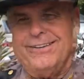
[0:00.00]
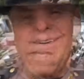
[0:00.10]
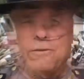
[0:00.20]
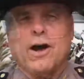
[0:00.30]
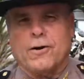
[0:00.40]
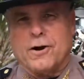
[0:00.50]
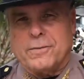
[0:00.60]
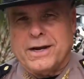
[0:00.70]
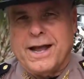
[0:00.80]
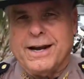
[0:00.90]
I taught auto
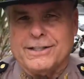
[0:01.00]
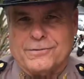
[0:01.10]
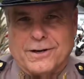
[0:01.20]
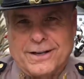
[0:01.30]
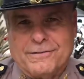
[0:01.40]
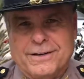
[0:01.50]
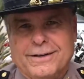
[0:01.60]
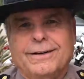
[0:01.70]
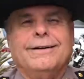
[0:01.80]
mechanics for a living,